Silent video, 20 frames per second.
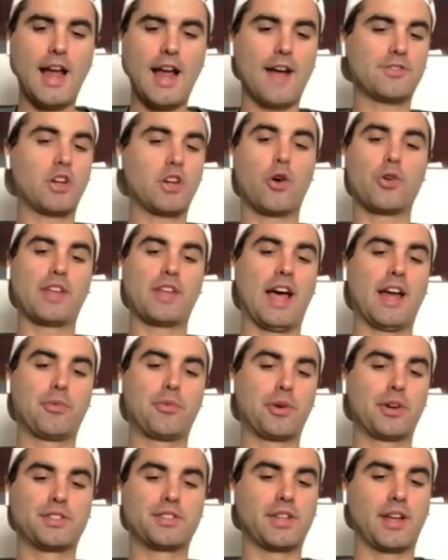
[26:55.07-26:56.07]
have to go with
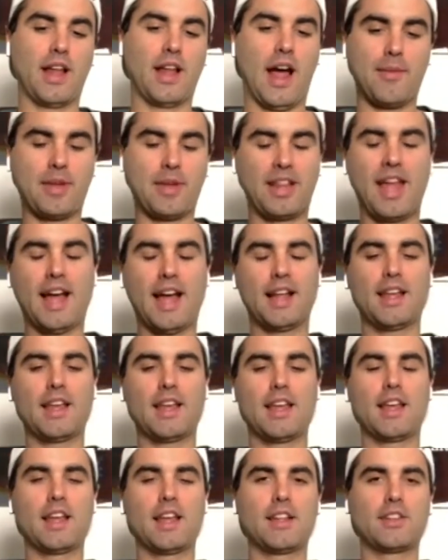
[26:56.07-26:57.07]
Edwards. I mean, that
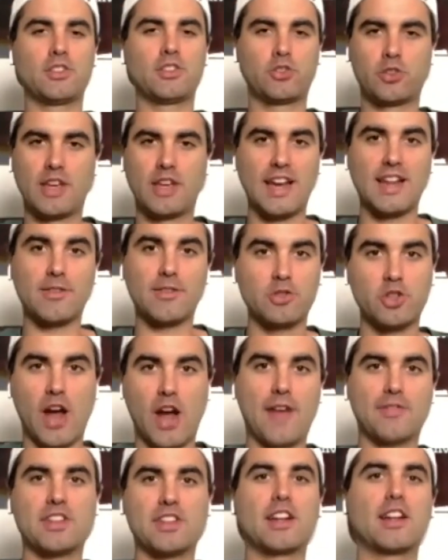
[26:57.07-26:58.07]
getting
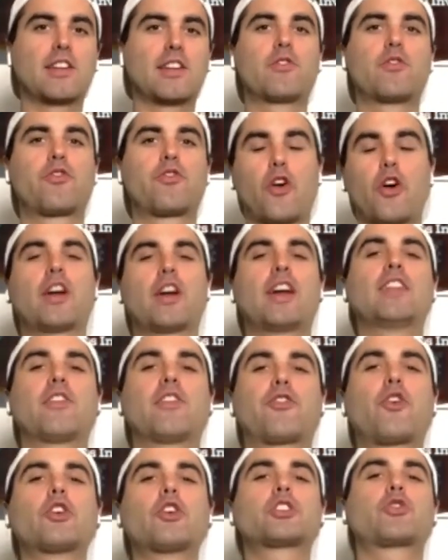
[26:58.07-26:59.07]
drafted in the
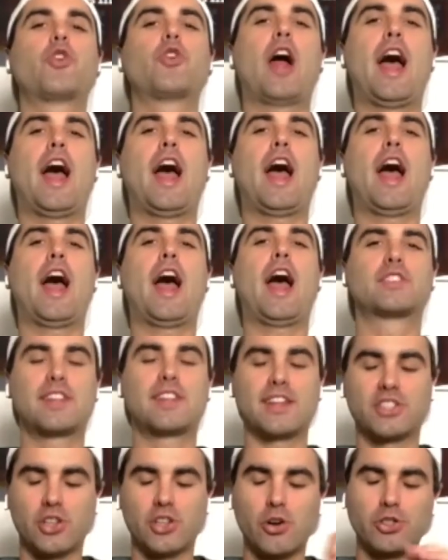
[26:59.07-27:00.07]
first round
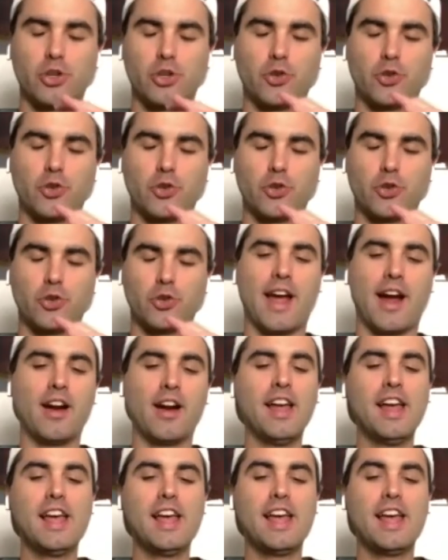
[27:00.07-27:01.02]
just shows you right there.